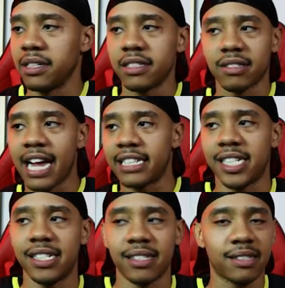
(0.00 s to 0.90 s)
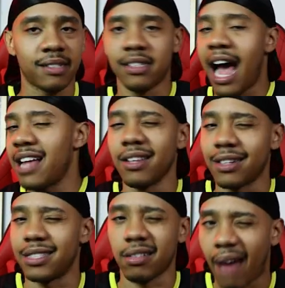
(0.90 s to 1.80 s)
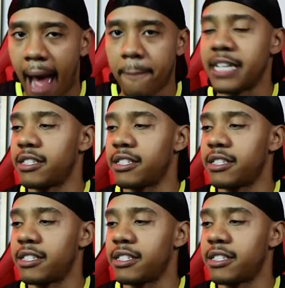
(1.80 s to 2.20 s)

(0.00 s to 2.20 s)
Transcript: Looks like she's not looking too happy.